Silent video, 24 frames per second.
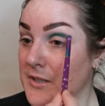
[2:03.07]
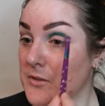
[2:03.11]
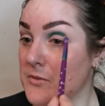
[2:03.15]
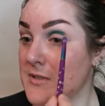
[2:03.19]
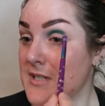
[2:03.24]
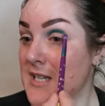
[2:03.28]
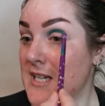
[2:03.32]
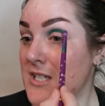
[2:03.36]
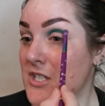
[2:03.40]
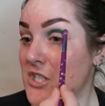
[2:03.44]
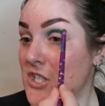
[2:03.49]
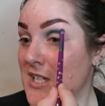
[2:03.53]
And it
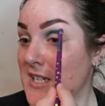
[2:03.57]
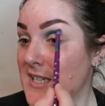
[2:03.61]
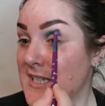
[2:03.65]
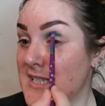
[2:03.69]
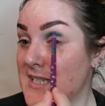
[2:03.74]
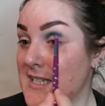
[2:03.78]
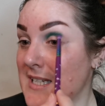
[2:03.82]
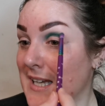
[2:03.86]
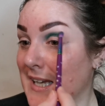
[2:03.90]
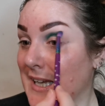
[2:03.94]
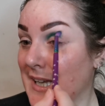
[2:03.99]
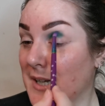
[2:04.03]
was actually
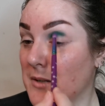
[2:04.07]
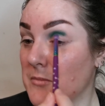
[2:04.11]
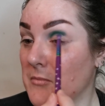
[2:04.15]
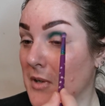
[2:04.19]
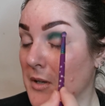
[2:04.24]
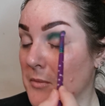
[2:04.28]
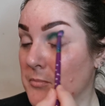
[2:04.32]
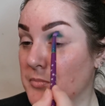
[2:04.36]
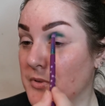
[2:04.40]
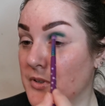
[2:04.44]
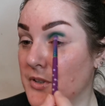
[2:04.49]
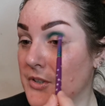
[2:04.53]
seeing
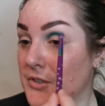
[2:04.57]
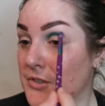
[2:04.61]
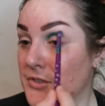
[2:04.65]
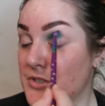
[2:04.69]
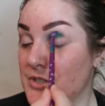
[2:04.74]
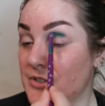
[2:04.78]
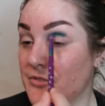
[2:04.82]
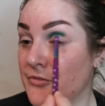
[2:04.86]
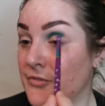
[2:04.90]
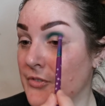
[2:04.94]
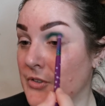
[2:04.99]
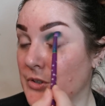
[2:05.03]
my
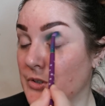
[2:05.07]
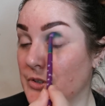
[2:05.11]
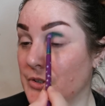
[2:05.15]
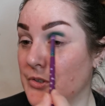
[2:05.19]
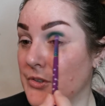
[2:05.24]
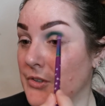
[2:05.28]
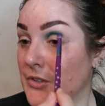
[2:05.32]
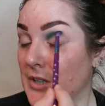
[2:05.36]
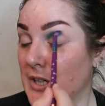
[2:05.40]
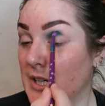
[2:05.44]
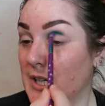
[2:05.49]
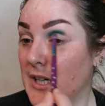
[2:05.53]

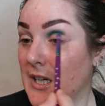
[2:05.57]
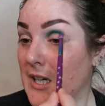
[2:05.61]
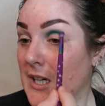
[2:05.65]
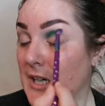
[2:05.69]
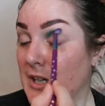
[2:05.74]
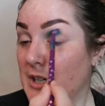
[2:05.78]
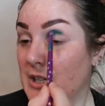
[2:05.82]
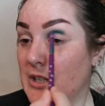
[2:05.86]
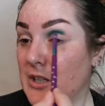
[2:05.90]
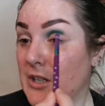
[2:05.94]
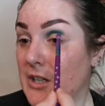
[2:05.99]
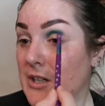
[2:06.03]
beautiful
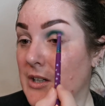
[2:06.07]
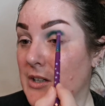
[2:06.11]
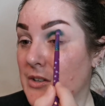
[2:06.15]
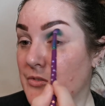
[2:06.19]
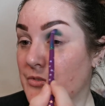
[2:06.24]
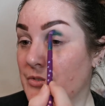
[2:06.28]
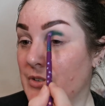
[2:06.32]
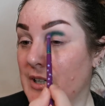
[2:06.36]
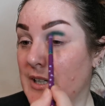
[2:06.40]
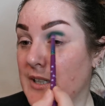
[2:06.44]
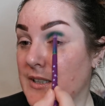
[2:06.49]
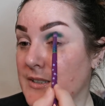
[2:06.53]

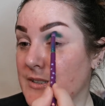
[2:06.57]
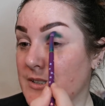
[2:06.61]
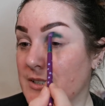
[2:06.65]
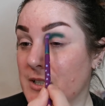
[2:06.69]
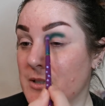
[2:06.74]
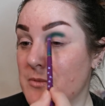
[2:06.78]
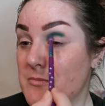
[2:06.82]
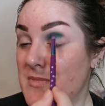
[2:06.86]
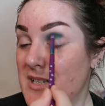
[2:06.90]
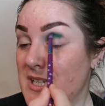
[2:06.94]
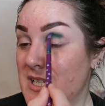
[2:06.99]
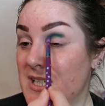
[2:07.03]
friend,
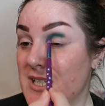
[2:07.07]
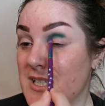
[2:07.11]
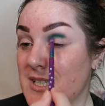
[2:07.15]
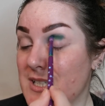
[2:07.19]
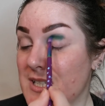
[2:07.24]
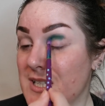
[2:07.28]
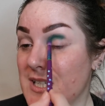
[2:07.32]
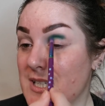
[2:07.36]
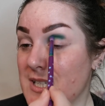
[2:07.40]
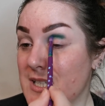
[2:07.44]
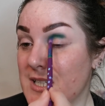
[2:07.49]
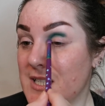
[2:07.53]

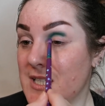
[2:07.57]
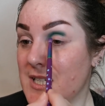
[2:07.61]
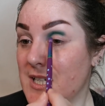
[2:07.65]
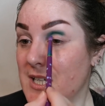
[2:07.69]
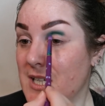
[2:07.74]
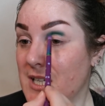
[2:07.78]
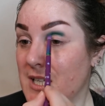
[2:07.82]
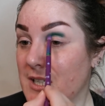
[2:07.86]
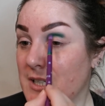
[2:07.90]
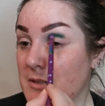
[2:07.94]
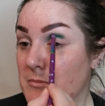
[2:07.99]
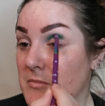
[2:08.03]
chameleon
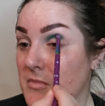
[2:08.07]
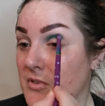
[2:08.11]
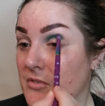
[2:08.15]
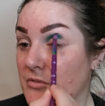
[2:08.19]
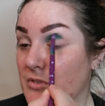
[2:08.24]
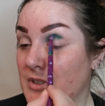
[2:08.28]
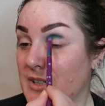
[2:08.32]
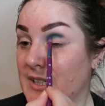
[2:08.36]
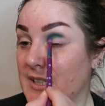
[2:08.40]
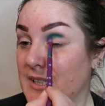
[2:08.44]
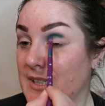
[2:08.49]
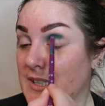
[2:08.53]
sister
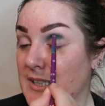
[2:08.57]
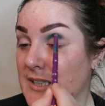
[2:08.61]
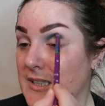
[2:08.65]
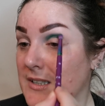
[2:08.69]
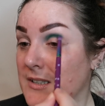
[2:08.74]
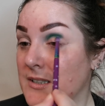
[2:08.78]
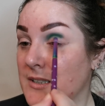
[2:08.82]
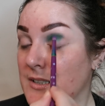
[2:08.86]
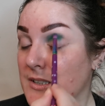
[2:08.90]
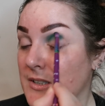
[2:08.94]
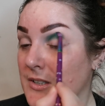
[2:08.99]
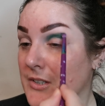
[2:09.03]

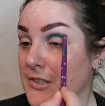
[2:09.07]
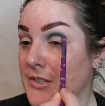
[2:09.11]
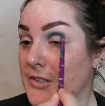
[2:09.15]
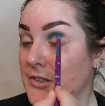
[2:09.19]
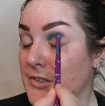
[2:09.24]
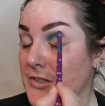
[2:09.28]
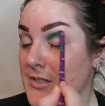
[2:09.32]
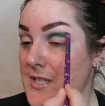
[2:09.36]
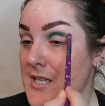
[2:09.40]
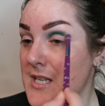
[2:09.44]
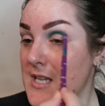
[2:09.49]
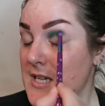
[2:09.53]
Marina,
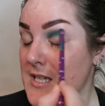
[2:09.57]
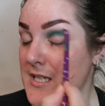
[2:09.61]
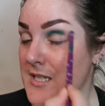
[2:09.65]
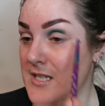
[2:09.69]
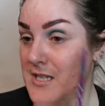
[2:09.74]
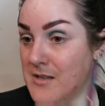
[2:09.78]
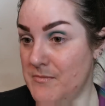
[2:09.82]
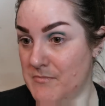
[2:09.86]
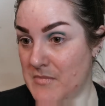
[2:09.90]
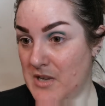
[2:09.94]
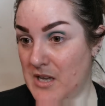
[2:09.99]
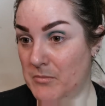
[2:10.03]
use
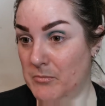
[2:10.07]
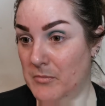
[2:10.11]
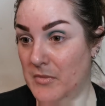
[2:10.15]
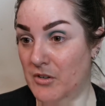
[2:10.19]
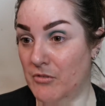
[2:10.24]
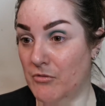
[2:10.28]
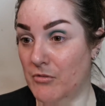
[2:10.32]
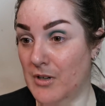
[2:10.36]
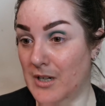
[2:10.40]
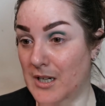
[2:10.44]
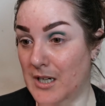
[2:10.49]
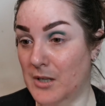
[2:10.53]
this that made
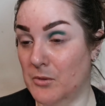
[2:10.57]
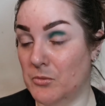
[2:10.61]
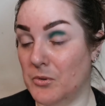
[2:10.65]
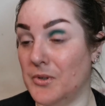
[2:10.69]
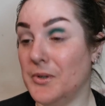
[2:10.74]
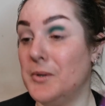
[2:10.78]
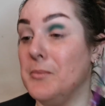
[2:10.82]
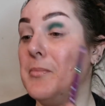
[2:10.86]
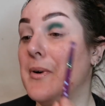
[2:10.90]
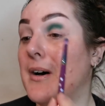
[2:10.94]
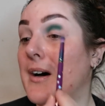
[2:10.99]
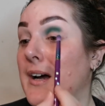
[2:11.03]
me really
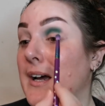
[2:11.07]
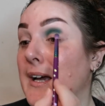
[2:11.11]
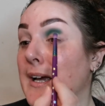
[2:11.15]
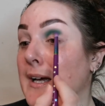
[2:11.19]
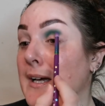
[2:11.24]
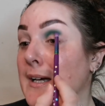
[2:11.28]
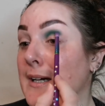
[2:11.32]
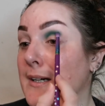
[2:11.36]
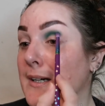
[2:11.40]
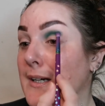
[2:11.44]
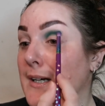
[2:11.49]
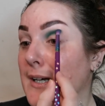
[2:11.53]
want to buy
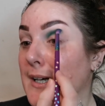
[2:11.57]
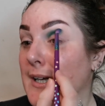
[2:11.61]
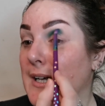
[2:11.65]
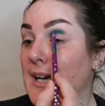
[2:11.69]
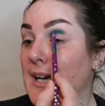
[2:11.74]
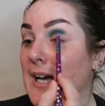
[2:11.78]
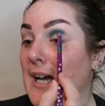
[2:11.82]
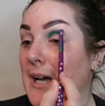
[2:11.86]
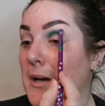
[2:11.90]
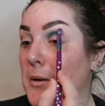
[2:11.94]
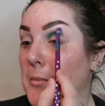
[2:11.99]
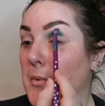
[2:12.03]
it.
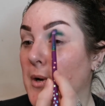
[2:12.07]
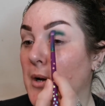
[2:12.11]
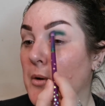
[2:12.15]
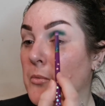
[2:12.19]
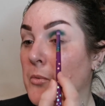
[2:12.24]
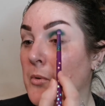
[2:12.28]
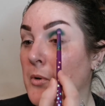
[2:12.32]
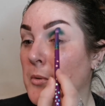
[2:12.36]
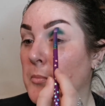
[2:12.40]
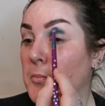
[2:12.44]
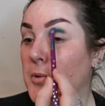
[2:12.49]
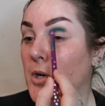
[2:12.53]
Um, I
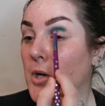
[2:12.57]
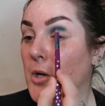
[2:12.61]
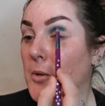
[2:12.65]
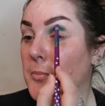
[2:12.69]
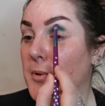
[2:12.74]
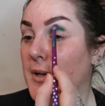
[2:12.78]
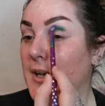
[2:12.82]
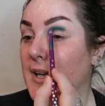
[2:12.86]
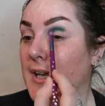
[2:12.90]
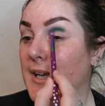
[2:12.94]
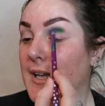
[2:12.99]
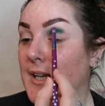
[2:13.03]
will
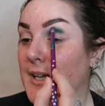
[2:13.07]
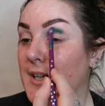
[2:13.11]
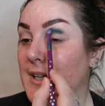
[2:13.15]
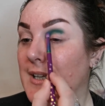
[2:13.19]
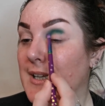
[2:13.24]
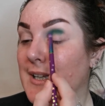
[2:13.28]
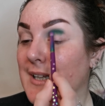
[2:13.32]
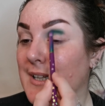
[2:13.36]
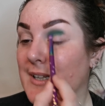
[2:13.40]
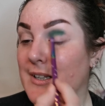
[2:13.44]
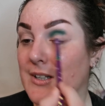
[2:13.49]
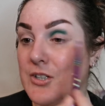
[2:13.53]
pop a
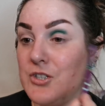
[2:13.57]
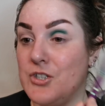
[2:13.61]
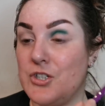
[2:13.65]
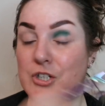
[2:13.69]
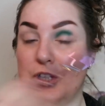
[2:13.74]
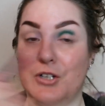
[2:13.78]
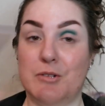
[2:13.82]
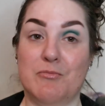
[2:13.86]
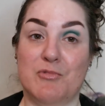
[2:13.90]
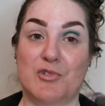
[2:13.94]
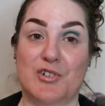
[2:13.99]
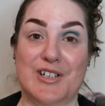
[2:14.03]
link
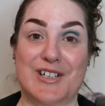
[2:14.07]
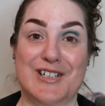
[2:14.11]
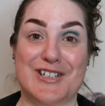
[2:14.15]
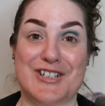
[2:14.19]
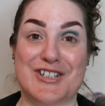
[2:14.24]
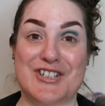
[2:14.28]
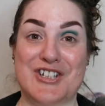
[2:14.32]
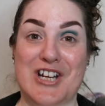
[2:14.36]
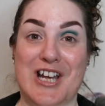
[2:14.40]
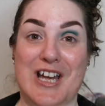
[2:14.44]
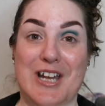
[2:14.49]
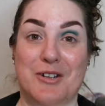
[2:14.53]
to
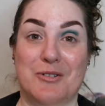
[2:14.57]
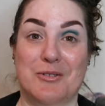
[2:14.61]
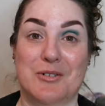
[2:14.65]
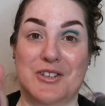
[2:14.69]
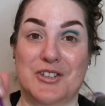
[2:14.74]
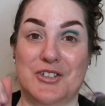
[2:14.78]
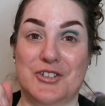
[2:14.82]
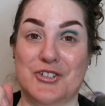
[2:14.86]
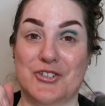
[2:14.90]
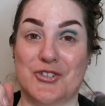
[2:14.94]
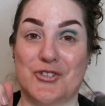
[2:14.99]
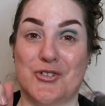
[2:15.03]
Marina's channel
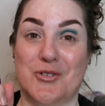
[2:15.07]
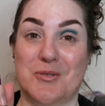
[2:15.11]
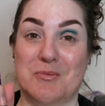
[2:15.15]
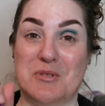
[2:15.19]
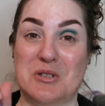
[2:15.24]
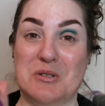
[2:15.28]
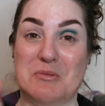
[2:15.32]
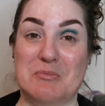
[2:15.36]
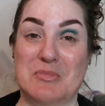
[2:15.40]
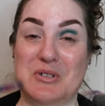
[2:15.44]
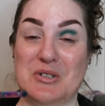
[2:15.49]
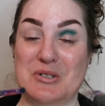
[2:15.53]
in the
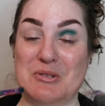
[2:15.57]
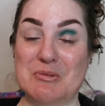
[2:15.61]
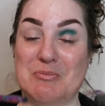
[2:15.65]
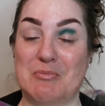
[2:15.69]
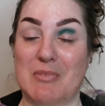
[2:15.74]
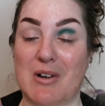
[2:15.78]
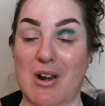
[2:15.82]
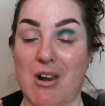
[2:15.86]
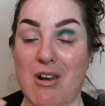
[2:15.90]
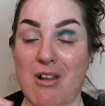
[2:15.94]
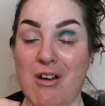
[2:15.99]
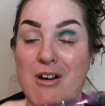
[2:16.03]
description box
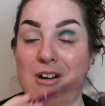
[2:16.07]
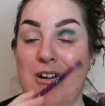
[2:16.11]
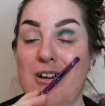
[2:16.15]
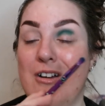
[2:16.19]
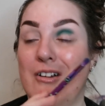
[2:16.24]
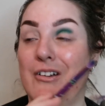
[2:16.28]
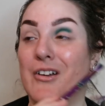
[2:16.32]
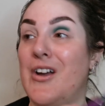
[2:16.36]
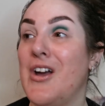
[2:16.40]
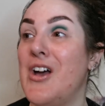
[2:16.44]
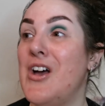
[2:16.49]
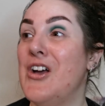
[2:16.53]

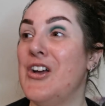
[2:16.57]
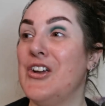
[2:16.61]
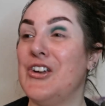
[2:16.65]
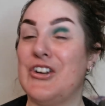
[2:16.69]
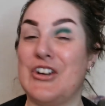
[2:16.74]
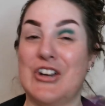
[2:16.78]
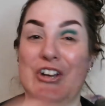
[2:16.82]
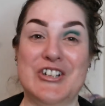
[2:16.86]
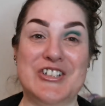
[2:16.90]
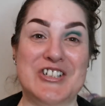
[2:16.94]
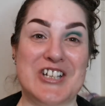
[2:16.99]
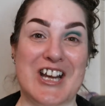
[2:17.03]
below.
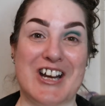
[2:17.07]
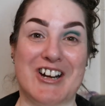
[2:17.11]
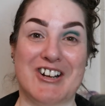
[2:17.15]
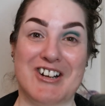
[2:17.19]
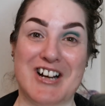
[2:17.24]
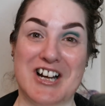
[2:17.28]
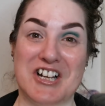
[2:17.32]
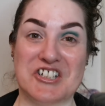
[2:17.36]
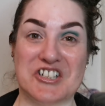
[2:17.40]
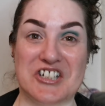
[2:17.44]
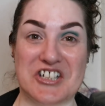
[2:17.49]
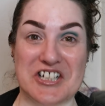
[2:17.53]
Go check
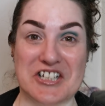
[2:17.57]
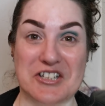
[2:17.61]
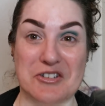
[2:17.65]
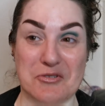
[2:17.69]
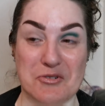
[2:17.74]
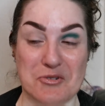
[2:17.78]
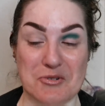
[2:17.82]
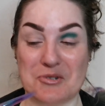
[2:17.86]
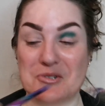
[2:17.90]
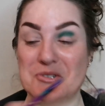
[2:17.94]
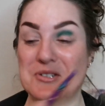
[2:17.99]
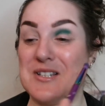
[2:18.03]
her out. She is
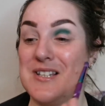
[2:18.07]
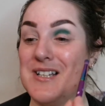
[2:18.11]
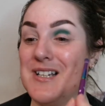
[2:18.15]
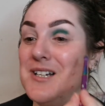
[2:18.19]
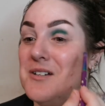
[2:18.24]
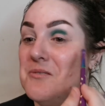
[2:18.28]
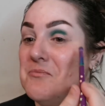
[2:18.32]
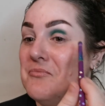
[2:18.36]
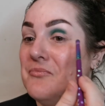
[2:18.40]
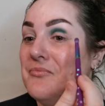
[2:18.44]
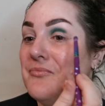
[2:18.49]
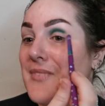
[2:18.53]

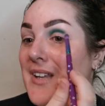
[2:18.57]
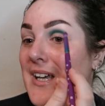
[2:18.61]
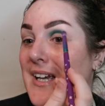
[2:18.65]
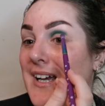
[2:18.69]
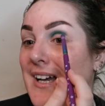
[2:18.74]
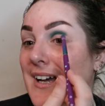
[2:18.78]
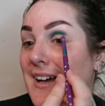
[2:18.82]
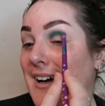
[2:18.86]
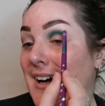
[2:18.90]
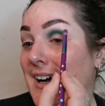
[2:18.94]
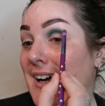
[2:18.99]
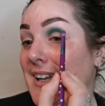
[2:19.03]
awesome.
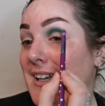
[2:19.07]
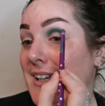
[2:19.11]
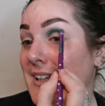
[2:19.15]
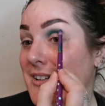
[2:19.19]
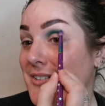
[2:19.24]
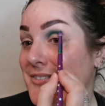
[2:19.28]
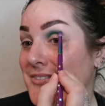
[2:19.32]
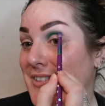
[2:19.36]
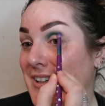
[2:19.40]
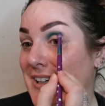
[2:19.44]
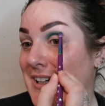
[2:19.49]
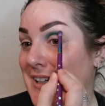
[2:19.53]
I
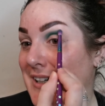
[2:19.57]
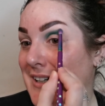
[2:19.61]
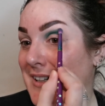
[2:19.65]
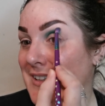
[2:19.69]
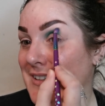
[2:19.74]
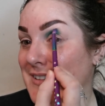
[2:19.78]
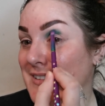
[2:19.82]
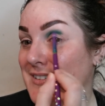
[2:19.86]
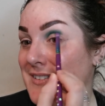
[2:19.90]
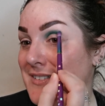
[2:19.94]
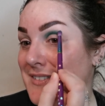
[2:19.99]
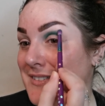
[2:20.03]
love
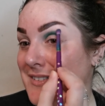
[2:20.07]
her.